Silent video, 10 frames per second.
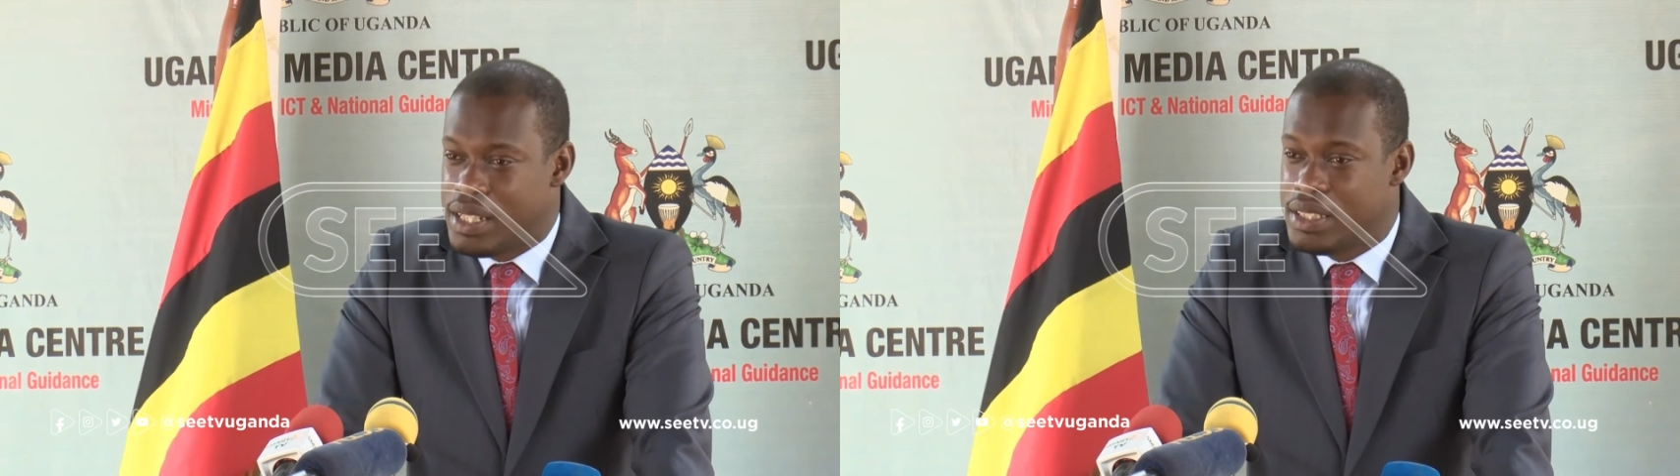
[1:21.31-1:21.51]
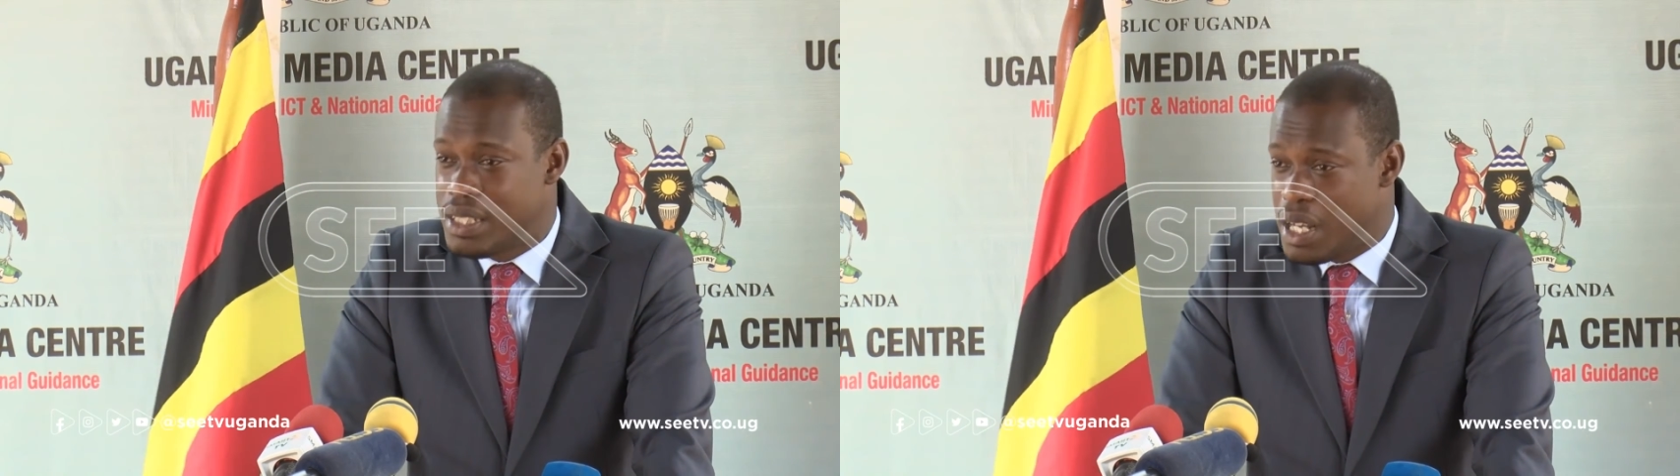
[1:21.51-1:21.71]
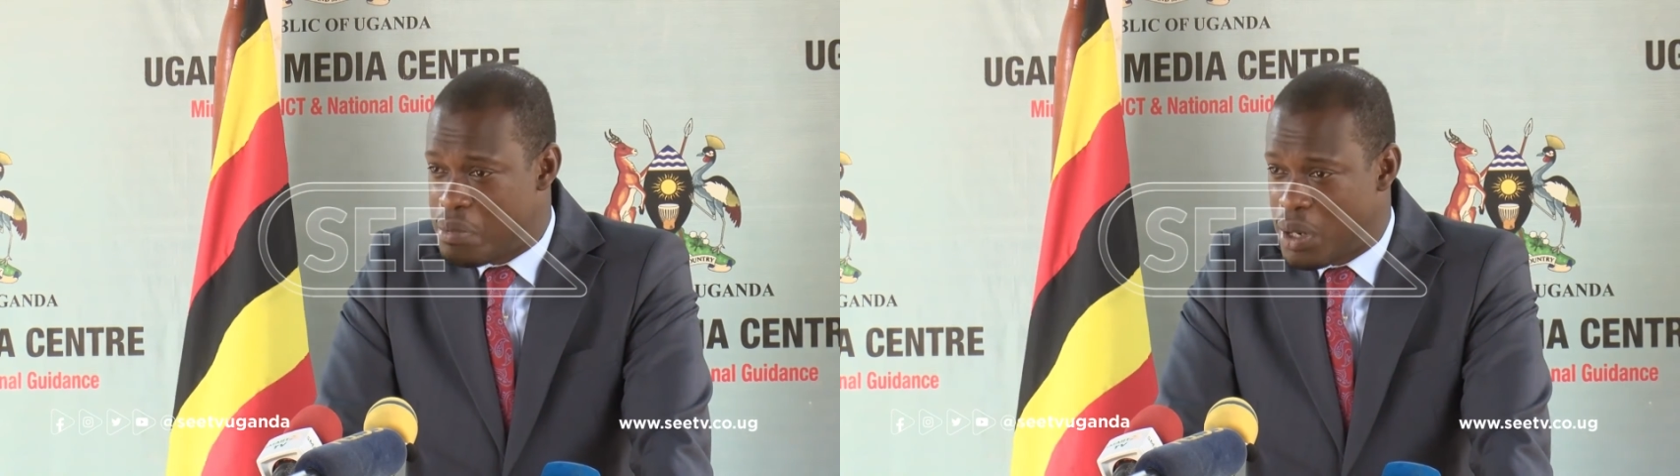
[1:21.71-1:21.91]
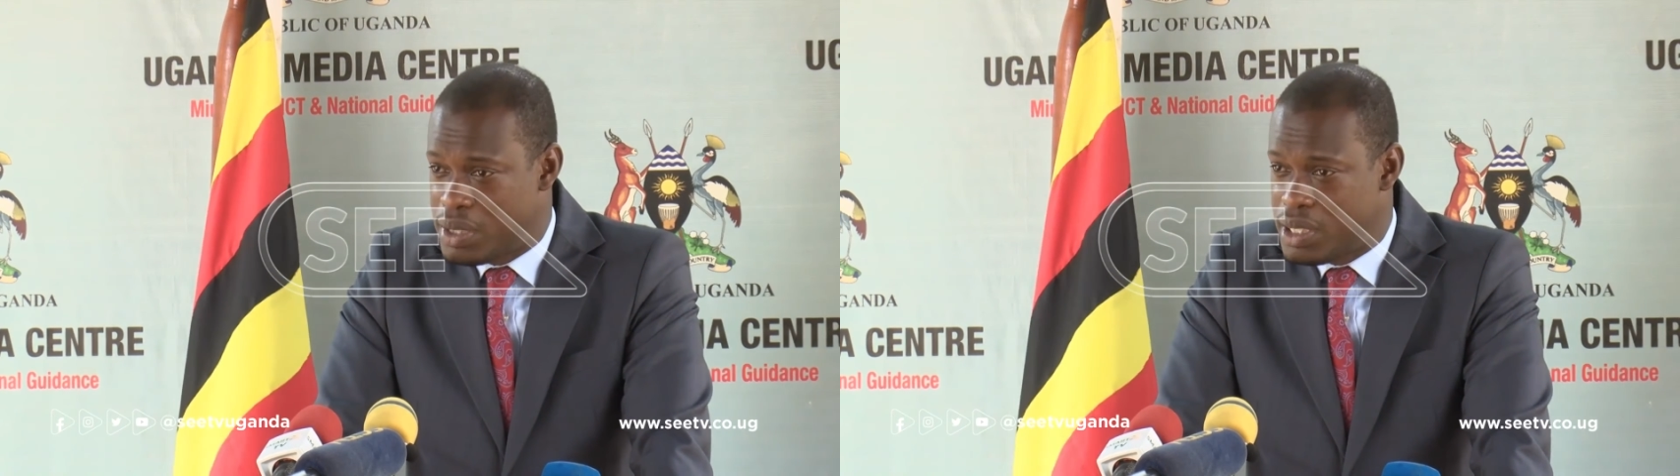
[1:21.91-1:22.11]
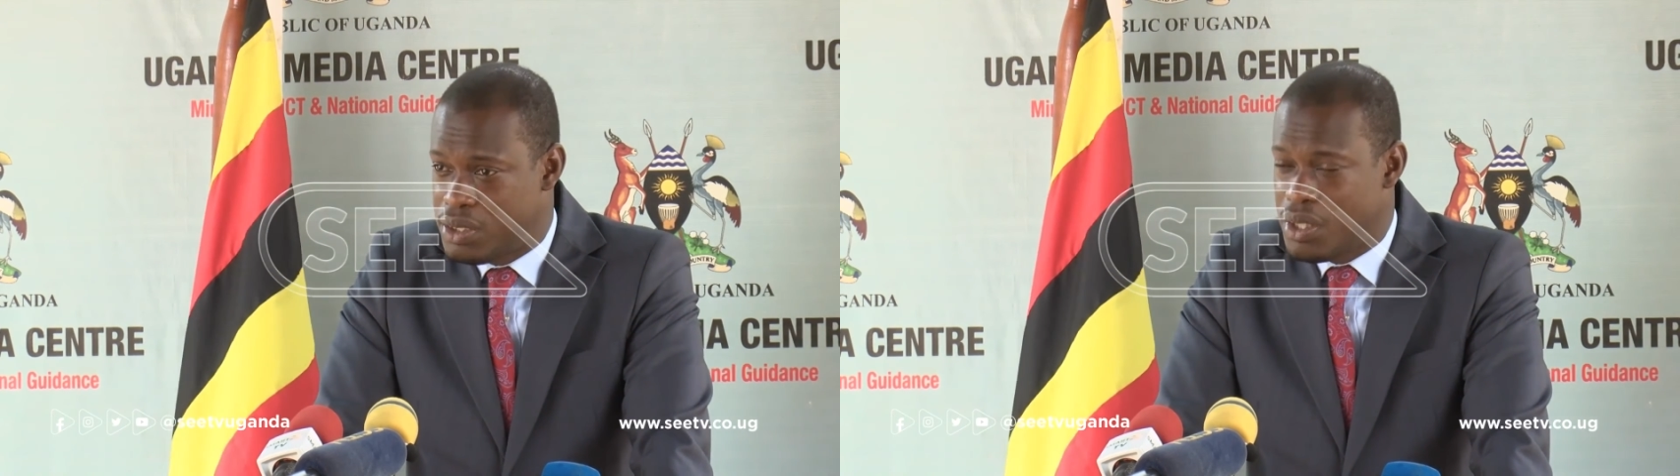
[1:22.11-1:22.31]
and share
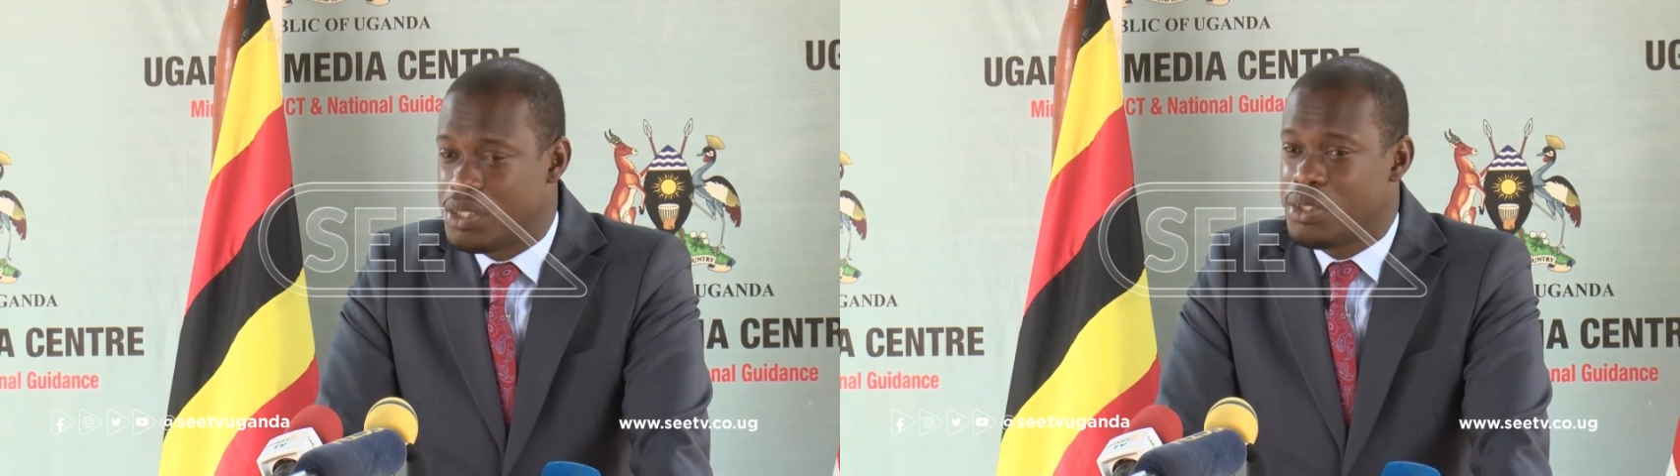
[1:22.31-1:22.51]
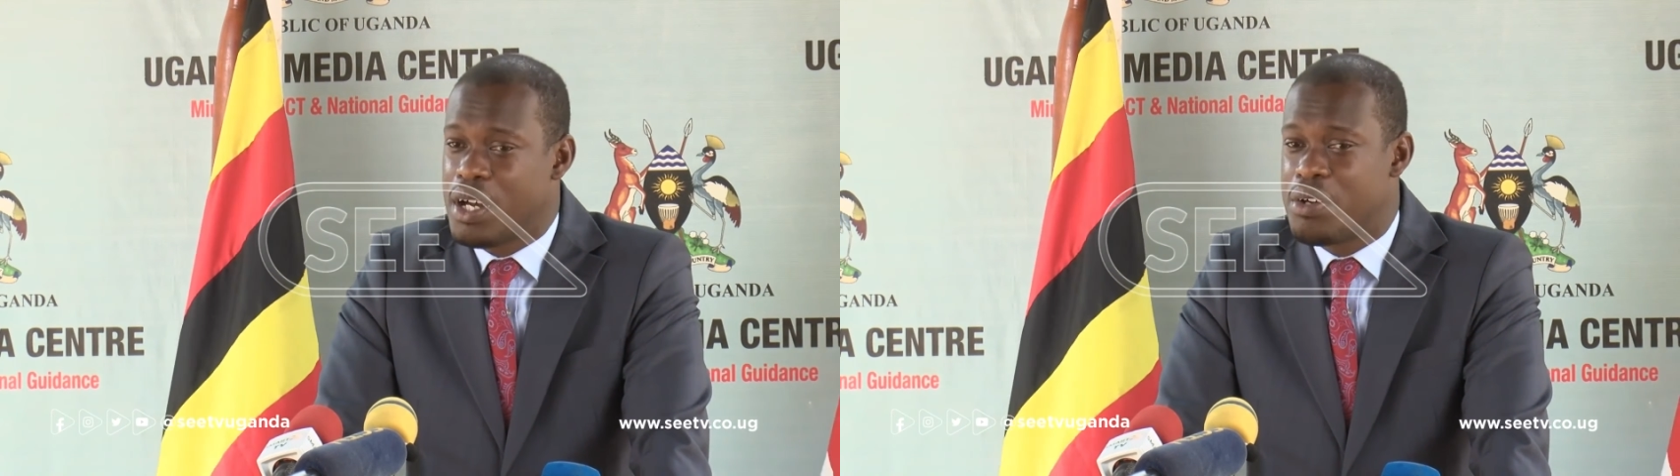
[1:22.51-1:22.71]
about it so that you